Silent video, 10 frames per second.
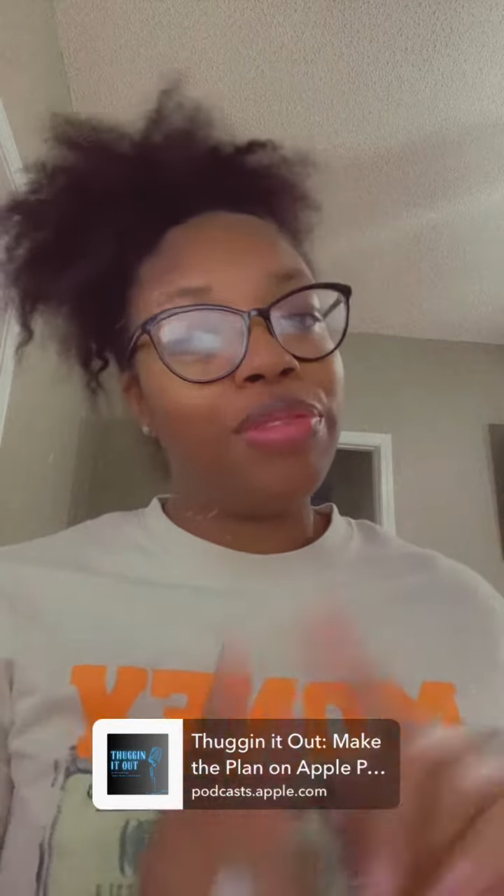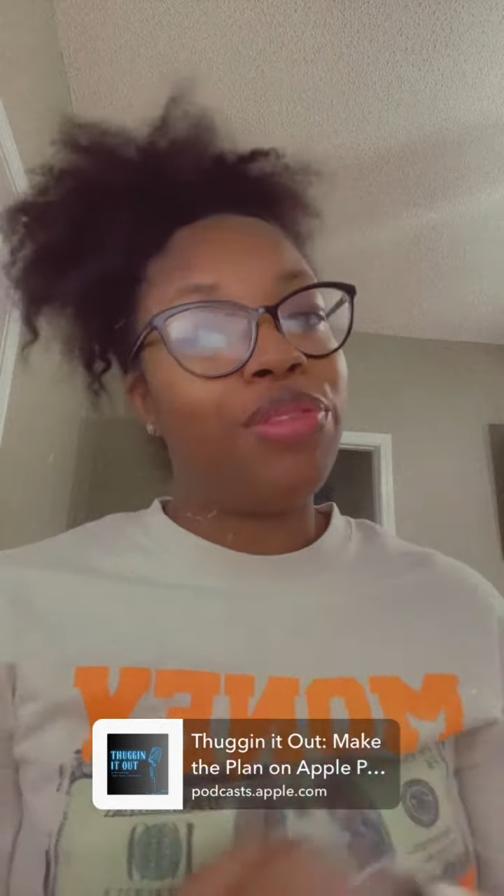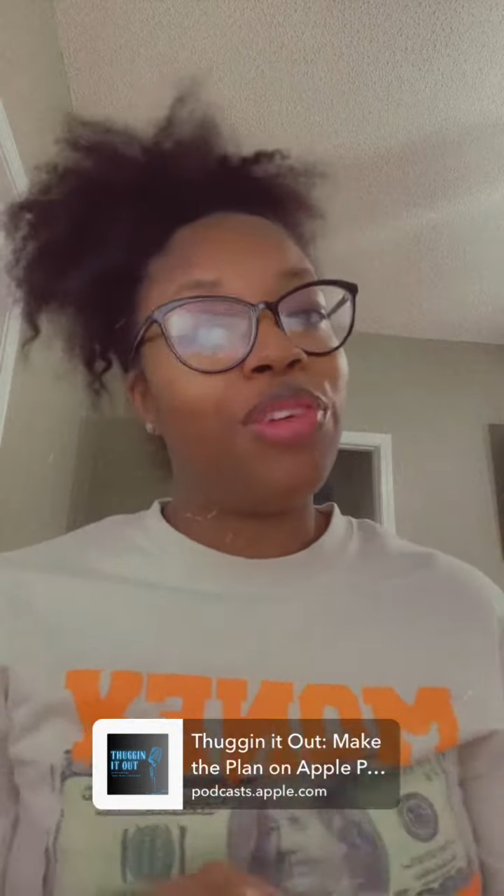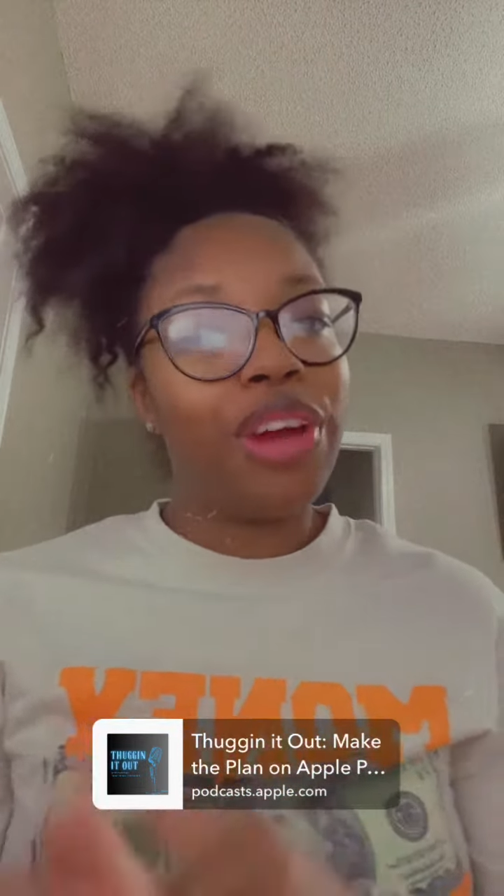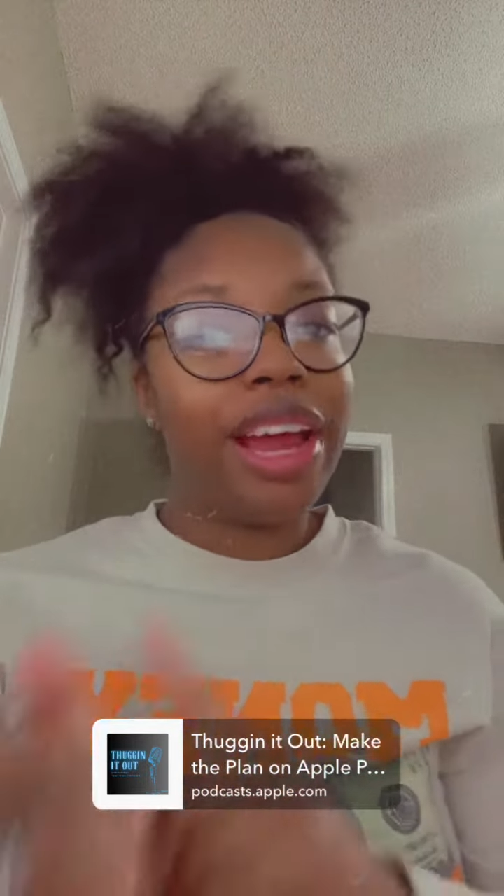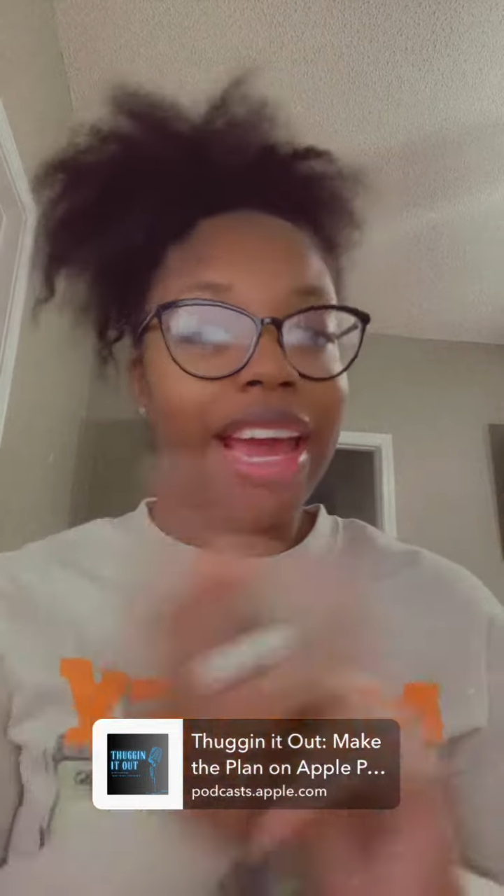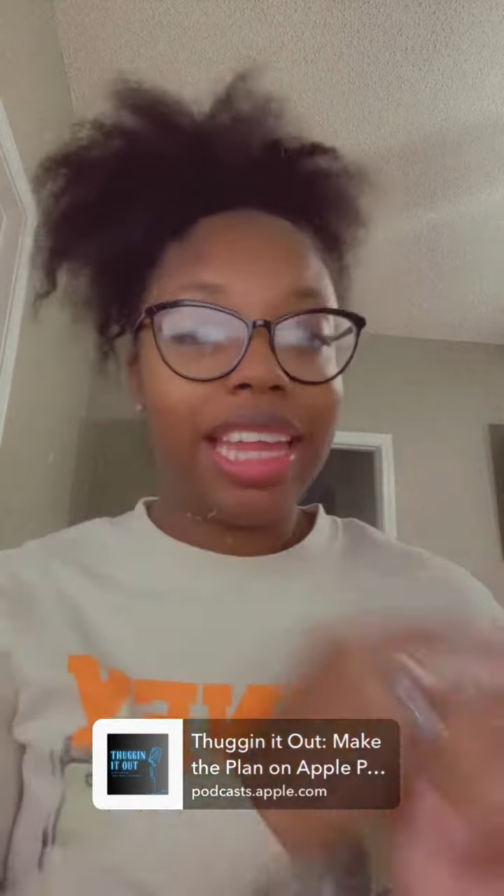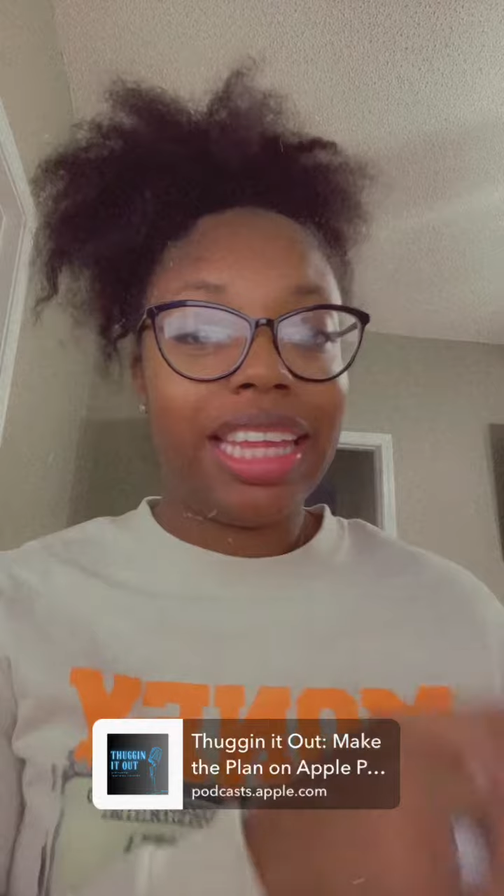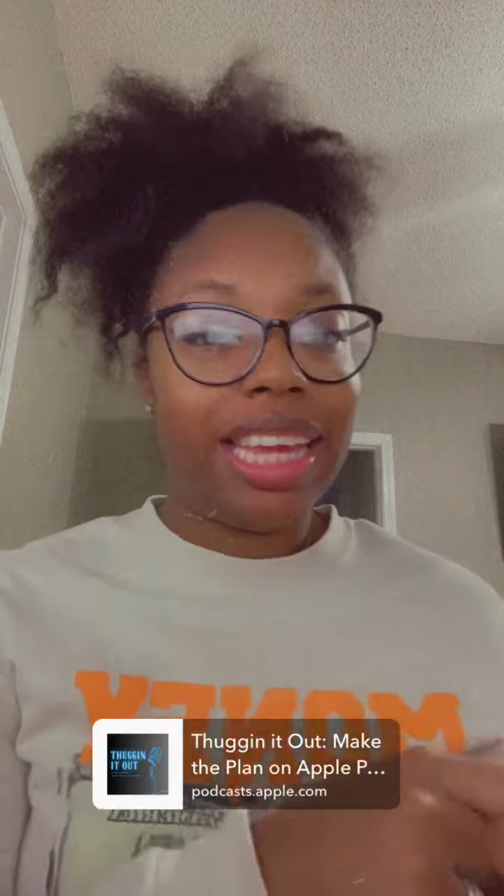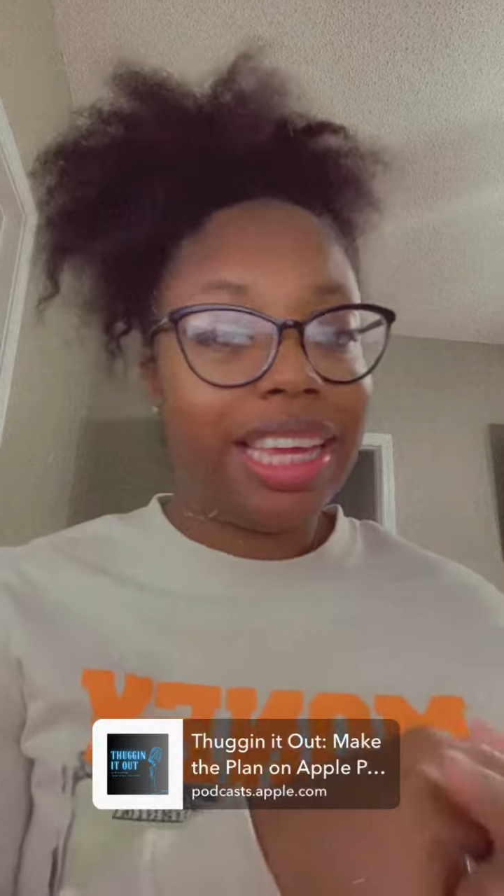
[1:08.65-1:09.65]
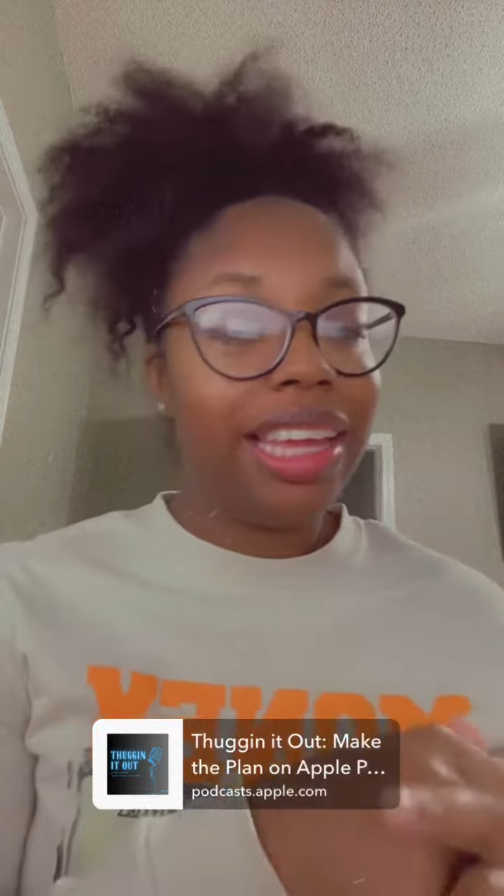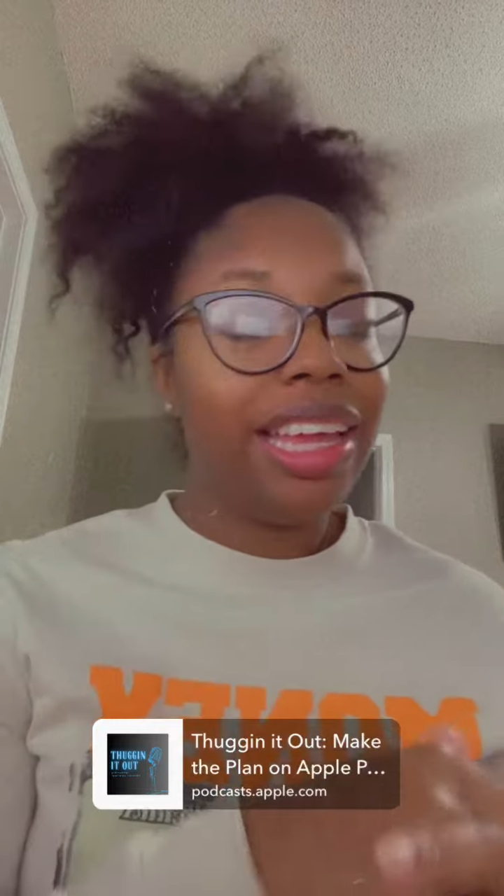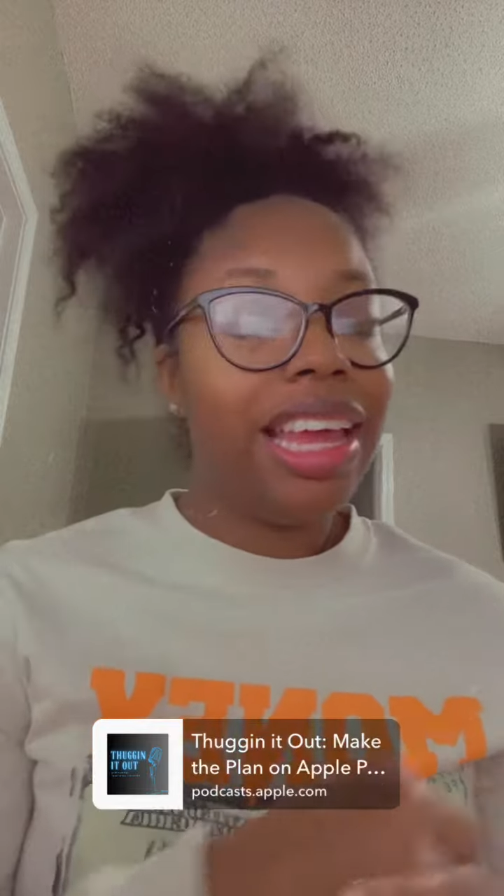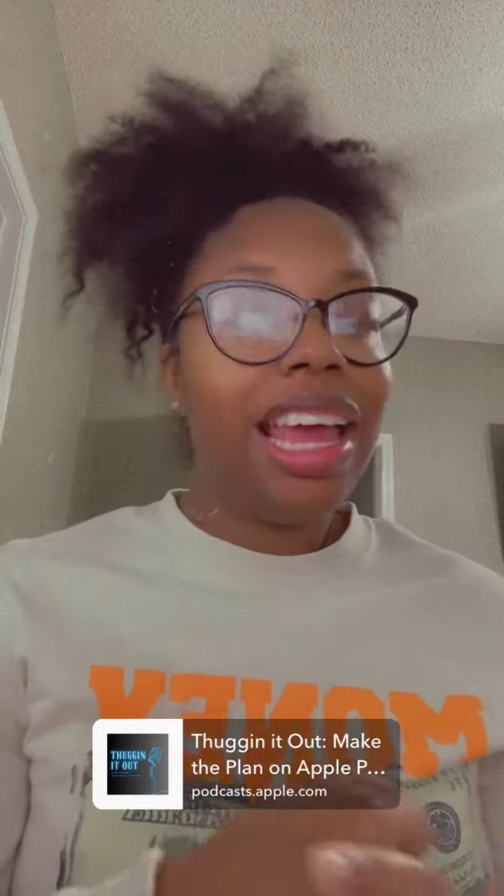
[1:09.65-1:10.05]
for it at the end.